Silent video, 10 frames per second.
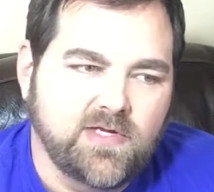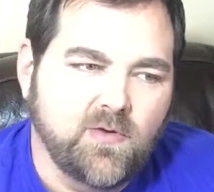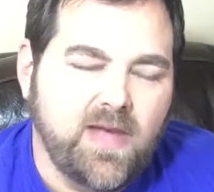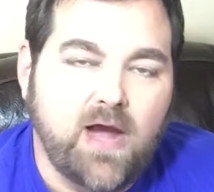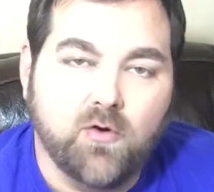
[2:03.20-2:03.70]

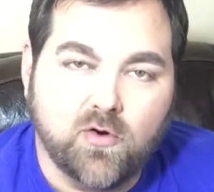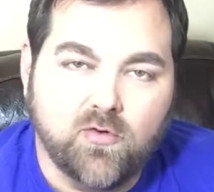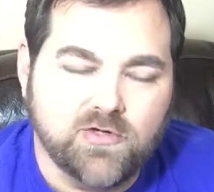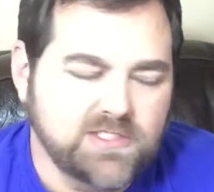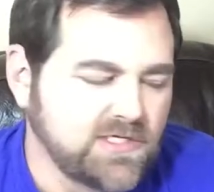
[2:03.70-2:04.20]
power
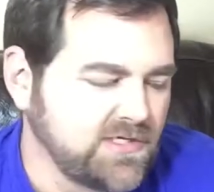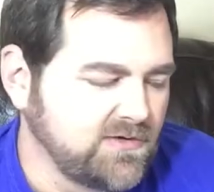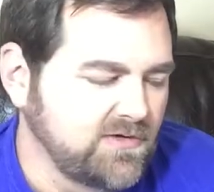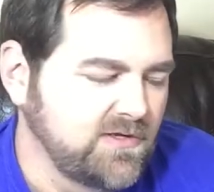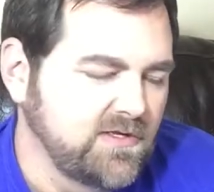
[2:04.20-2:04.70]
chords
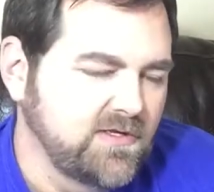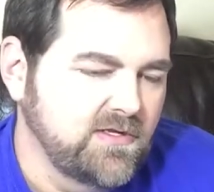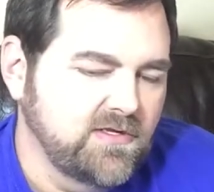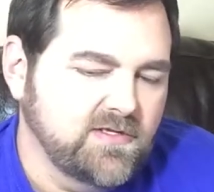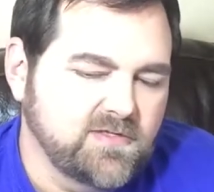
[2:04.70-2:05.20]
on
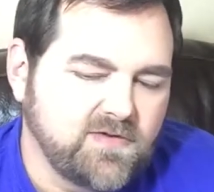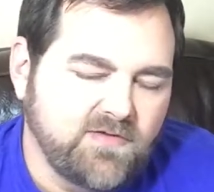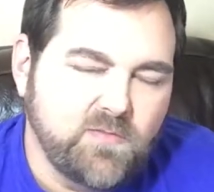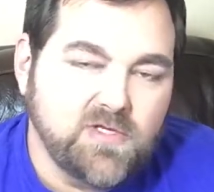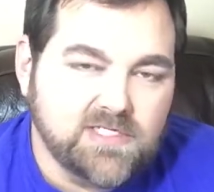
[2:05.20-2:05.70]
if you
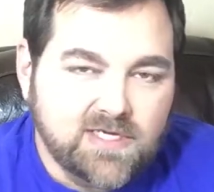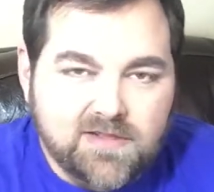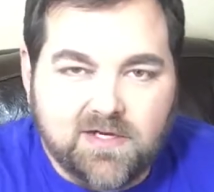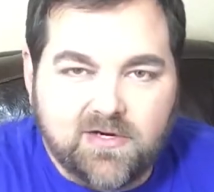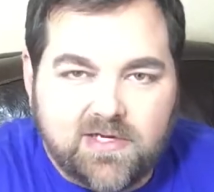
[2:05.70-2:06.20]
have a music
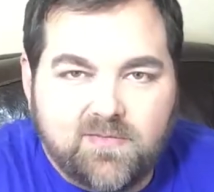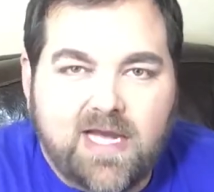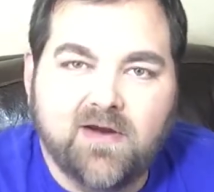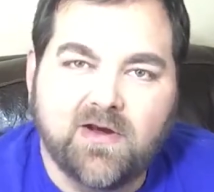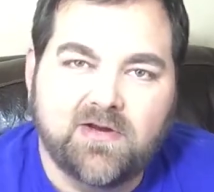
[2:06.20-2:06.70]
theory
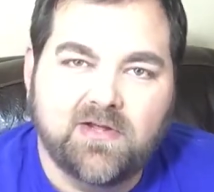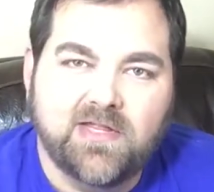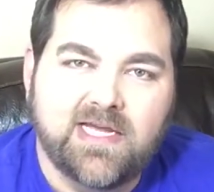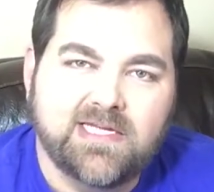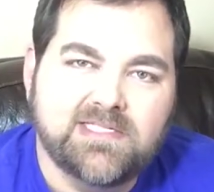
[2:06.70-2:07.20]
background on
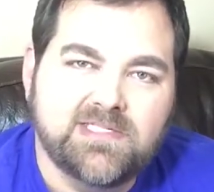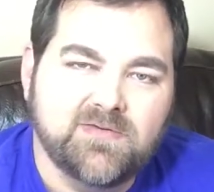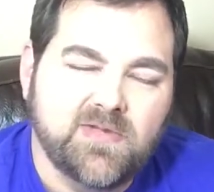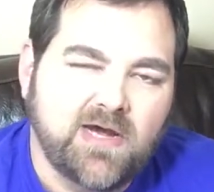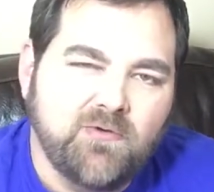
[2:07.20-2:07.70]
that.
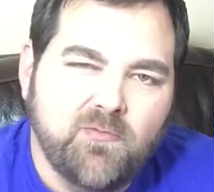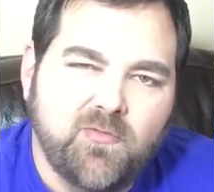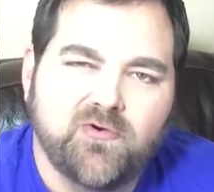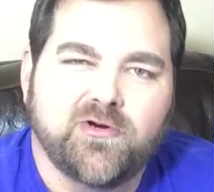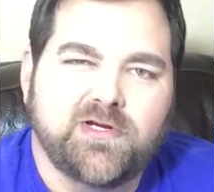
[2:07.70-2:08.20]
So, but I won't
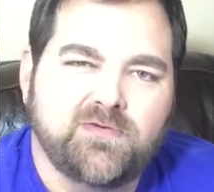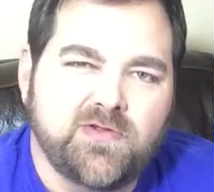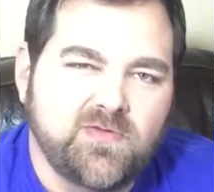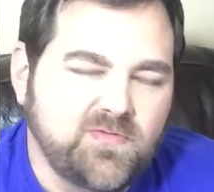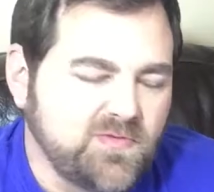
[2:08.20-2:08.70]
bore you with
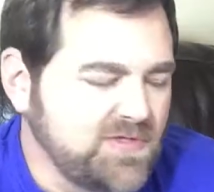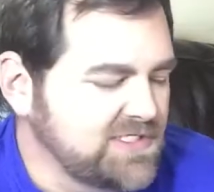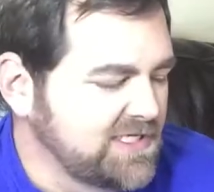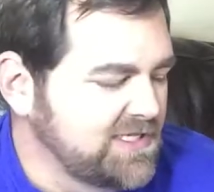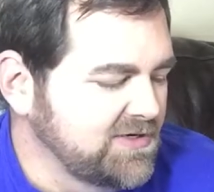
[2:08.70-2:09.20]
the
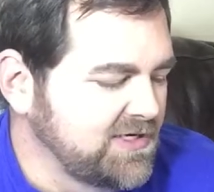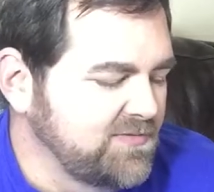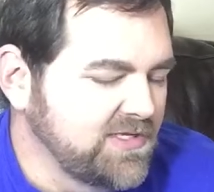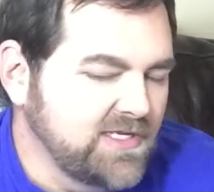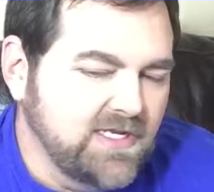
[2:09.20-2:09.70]
music theory. But